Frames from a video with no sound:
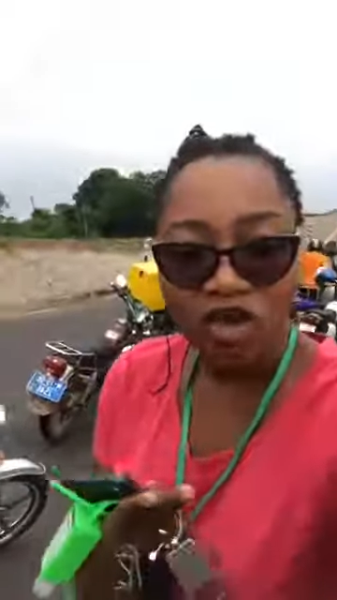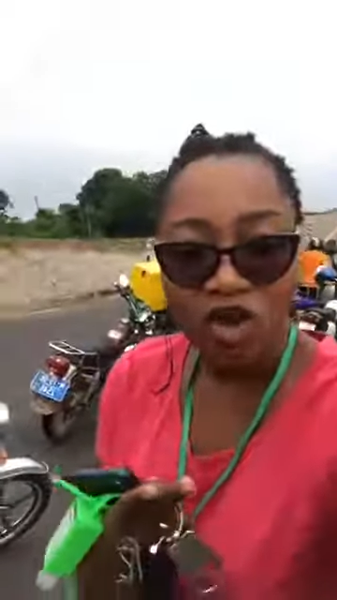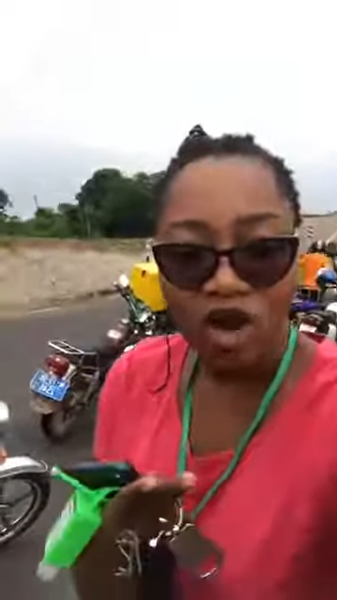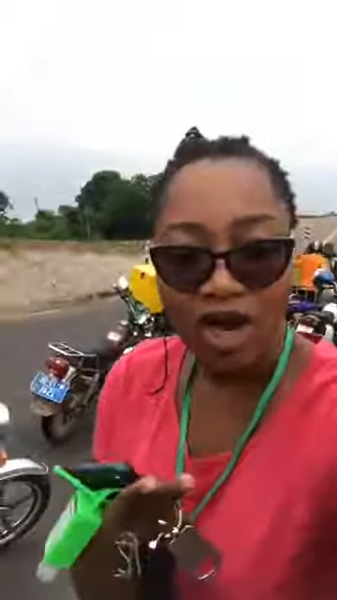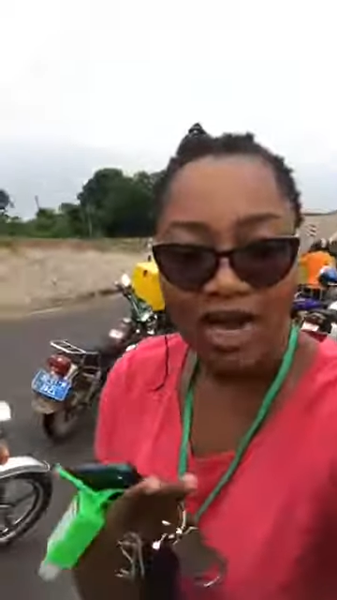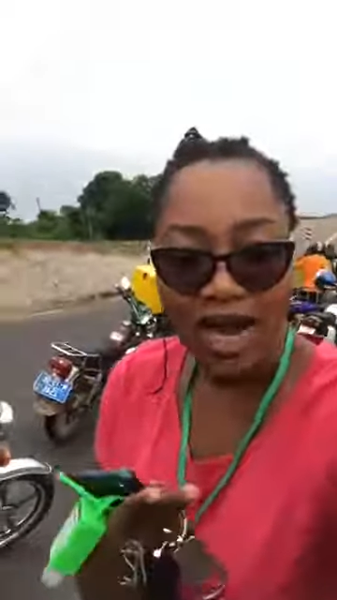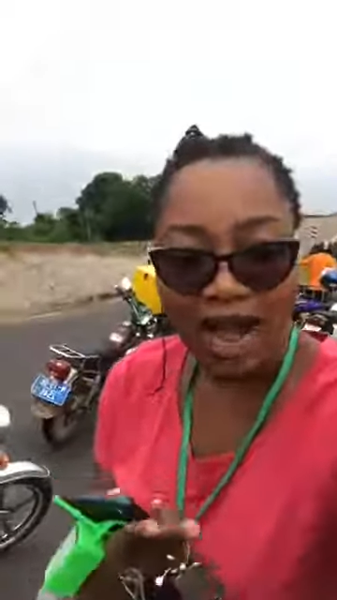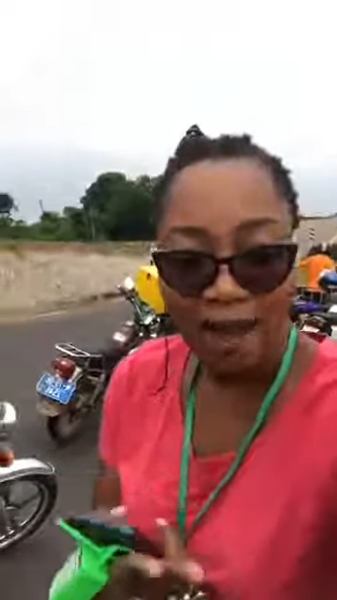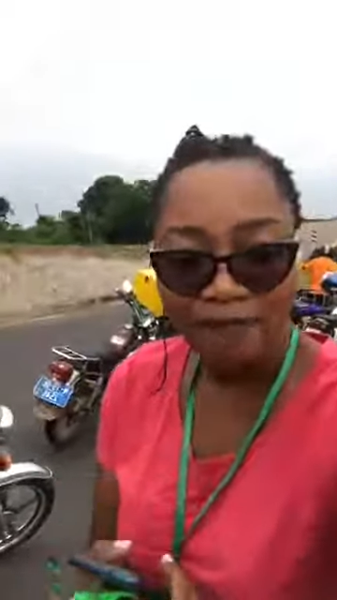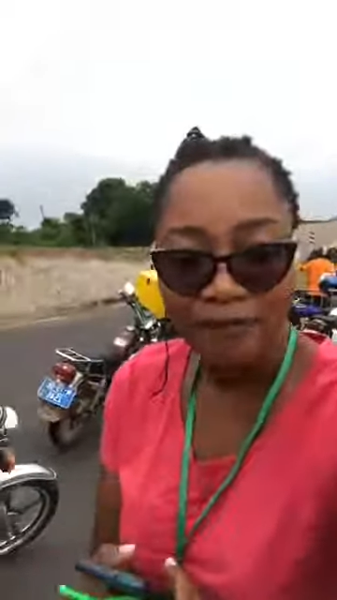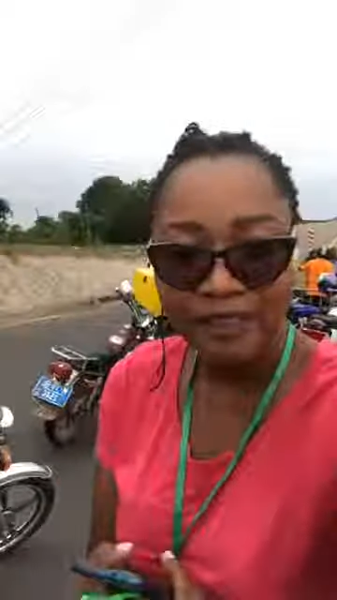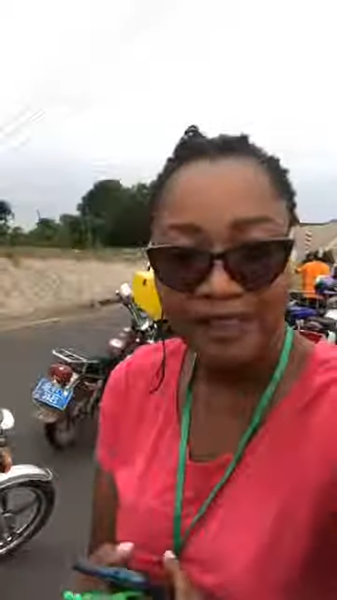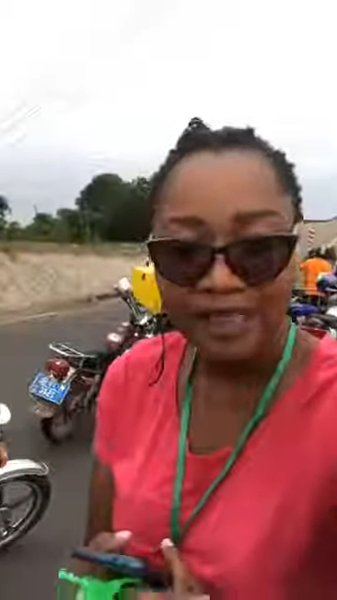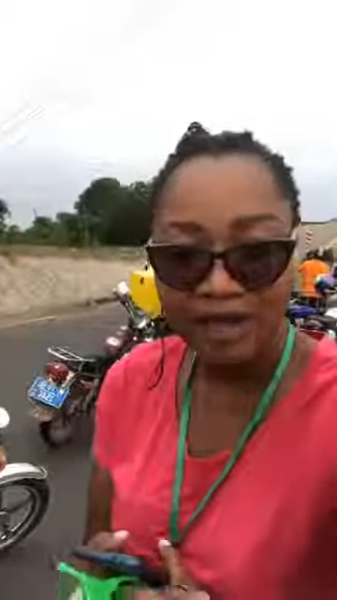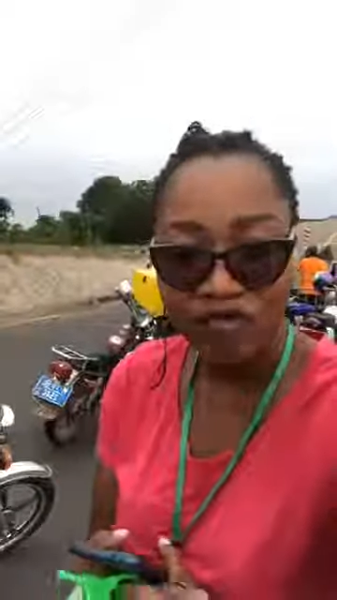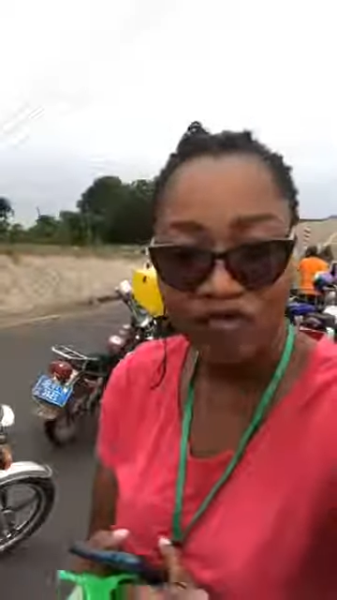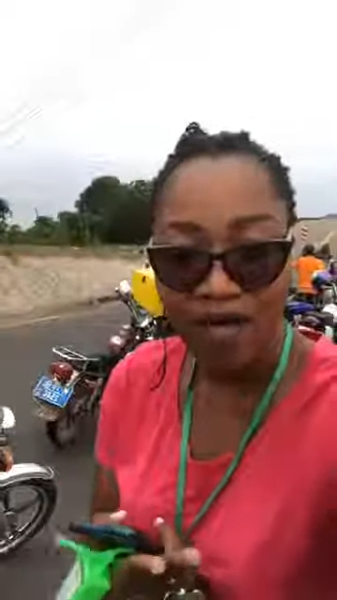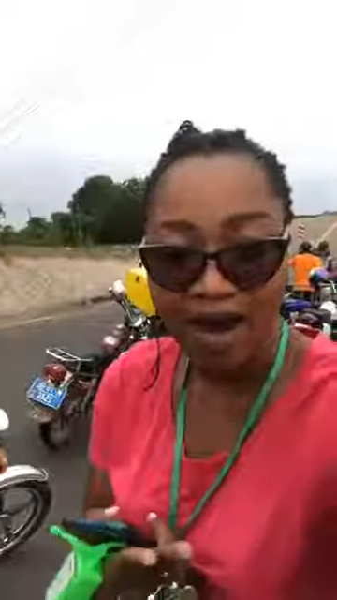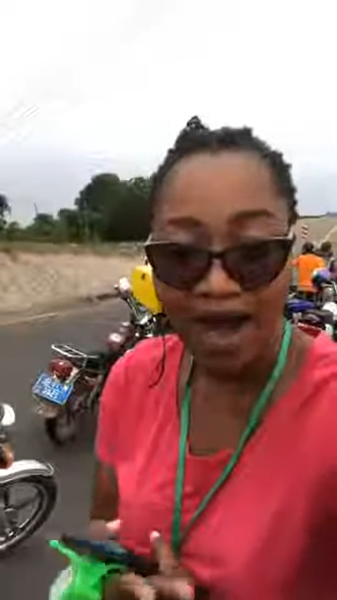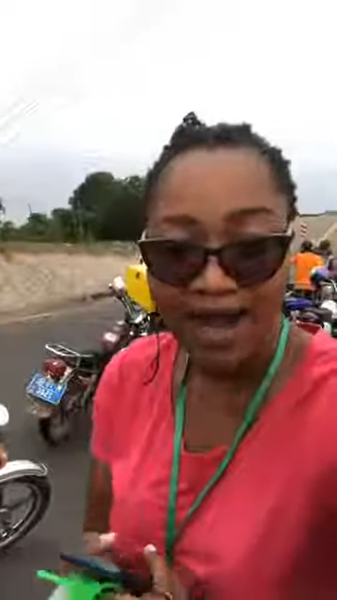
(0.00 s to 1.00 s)

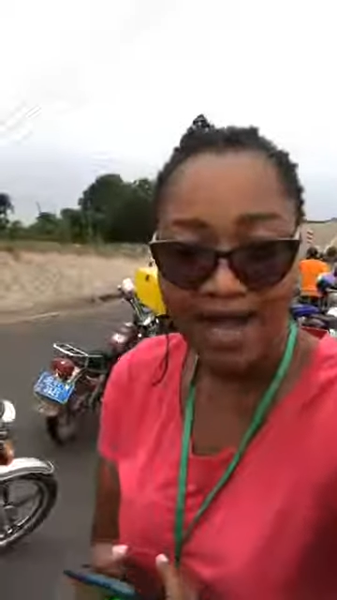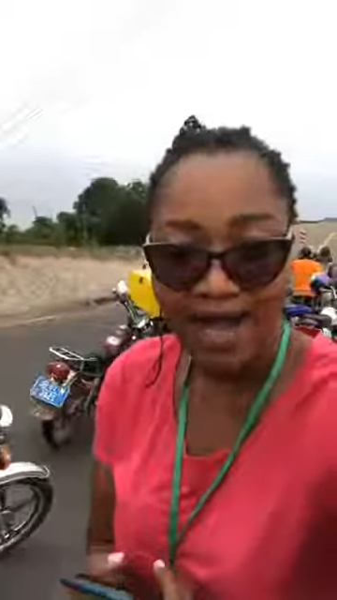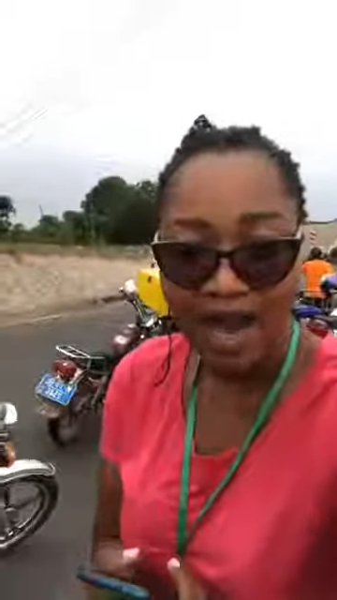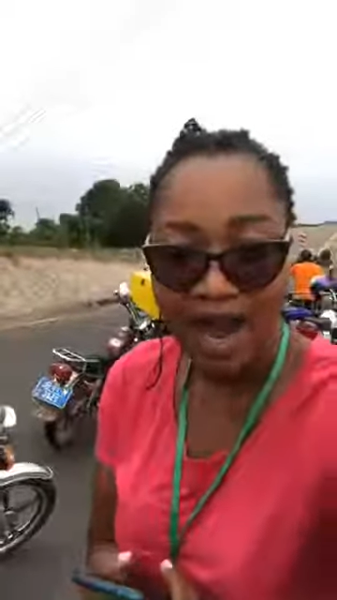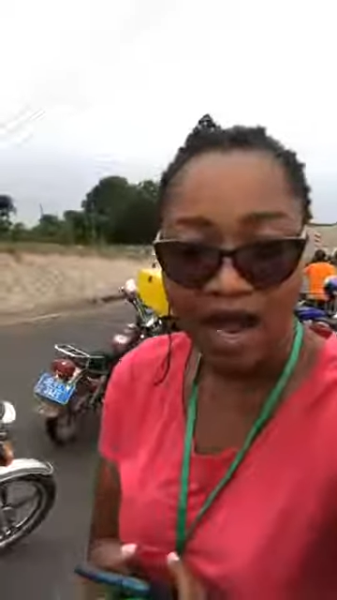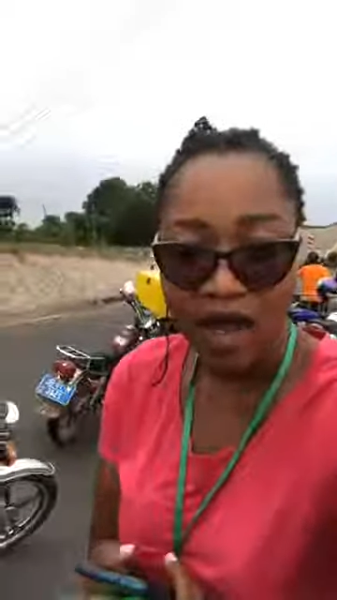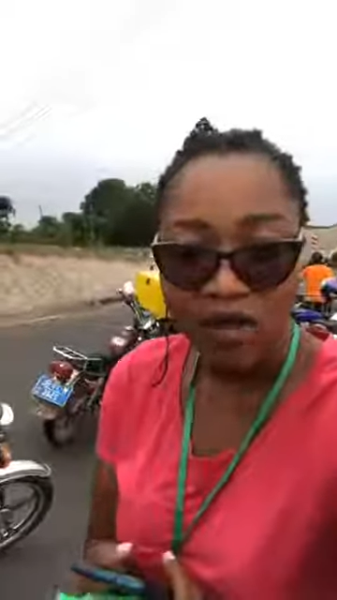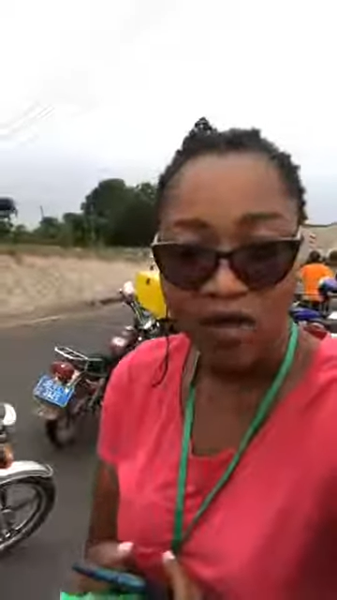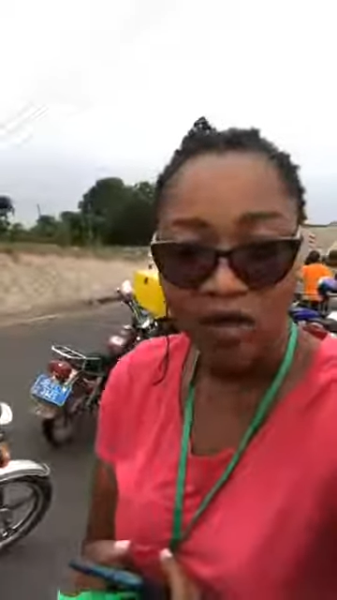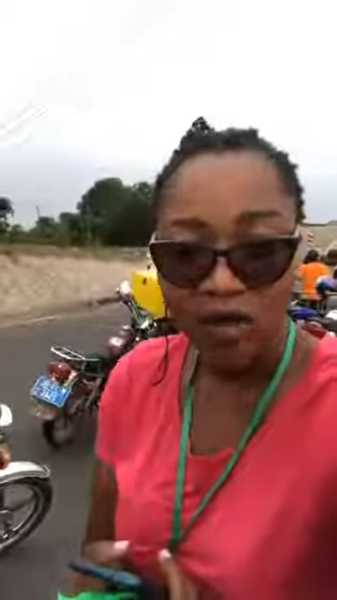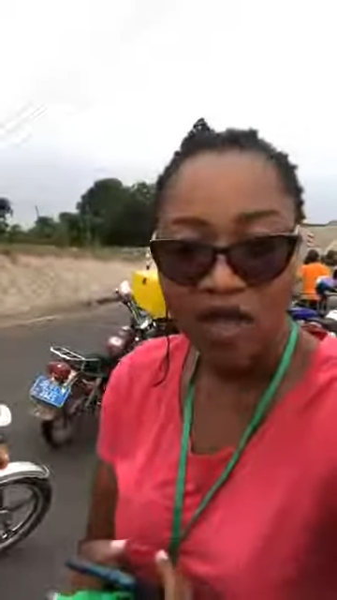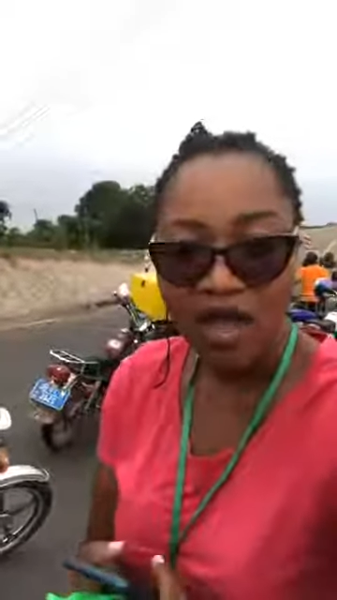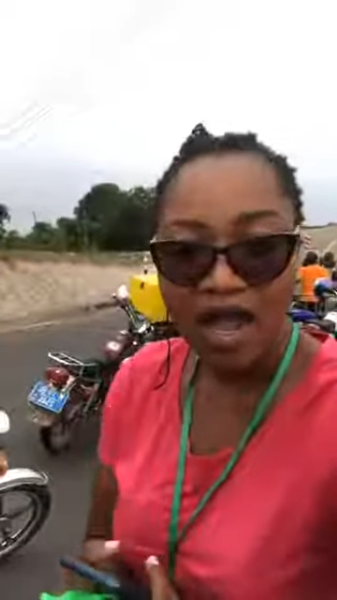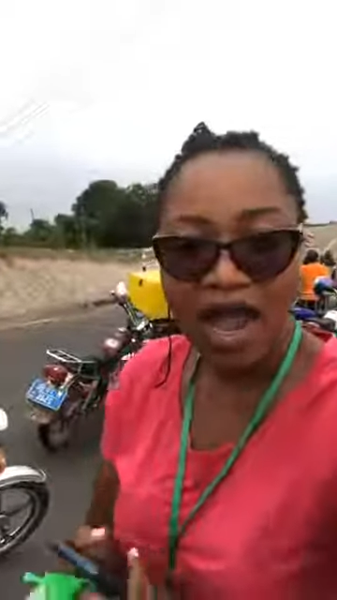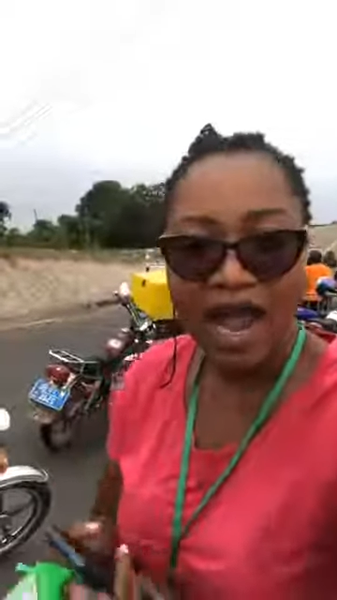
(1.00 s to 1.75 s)
collapsing right now